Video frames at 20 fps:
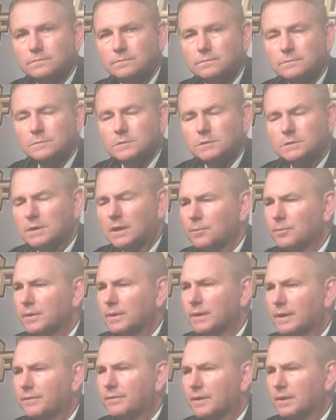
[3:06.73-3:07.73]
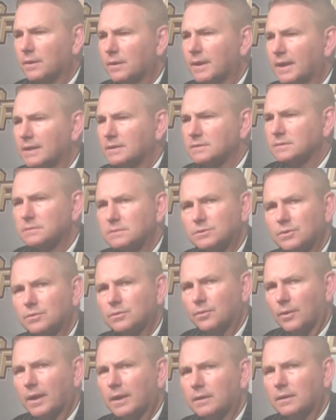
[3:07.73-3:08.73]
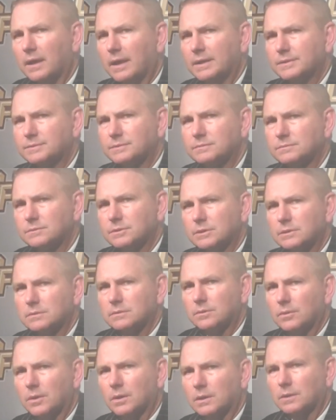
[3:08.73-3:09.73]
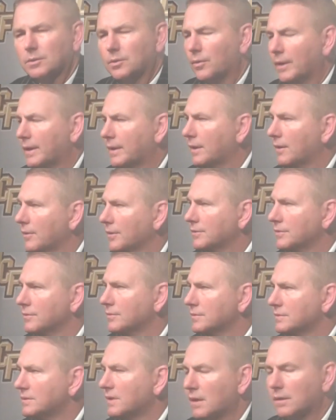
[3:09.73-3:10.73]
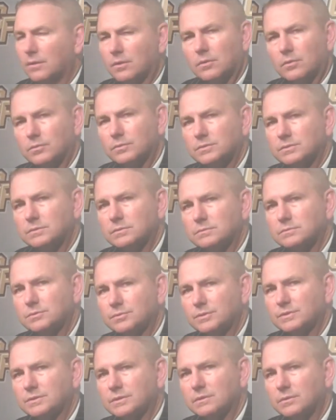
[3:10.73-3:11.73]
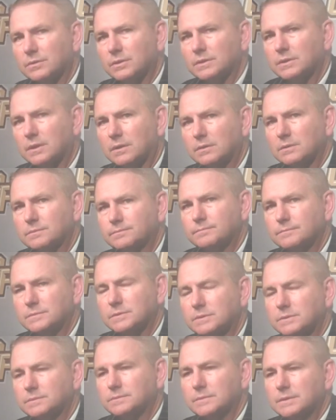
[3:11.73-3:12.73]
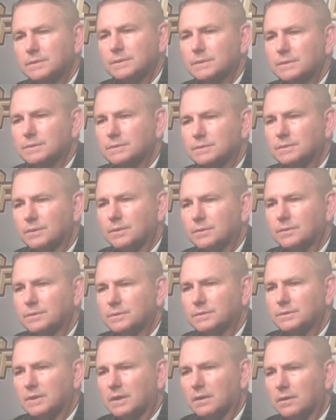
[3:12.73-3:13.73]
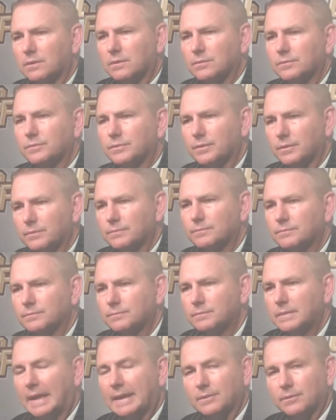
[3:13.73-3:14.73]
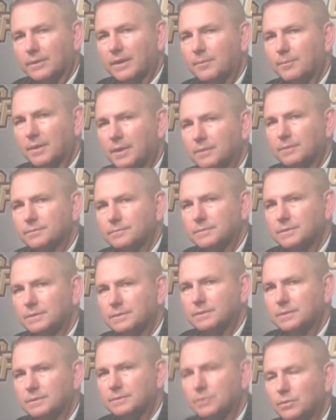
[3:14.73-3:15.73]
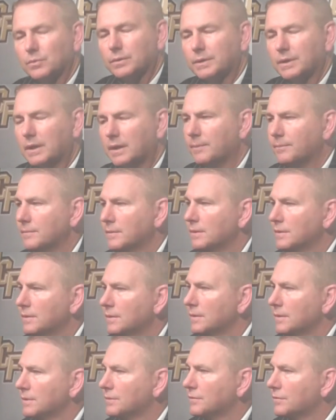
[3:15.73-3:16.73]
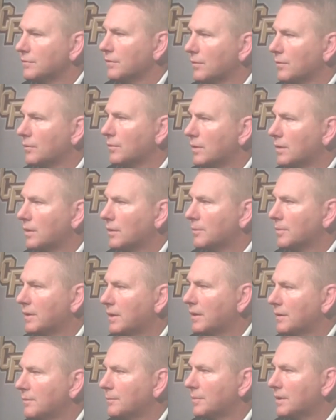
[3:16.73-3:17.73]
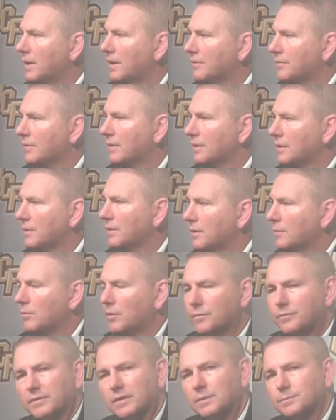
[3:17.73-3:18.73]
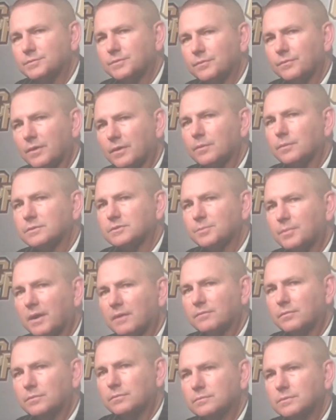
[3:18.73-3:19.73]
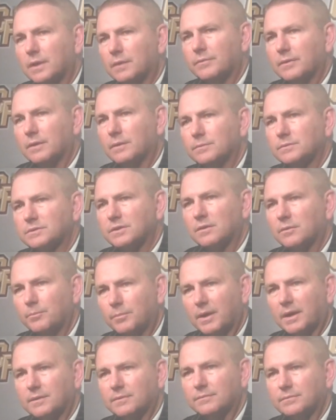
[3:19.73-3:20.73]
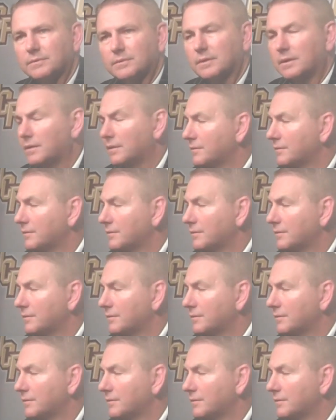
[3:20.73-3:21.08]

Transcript: Not really. I thought our guys showed great class, showed great character. The technical was on Tristan on the dunk. And so he's got to learn to handle that better in doing that. So, but I think both teams were very respectful. I thought it was a competitive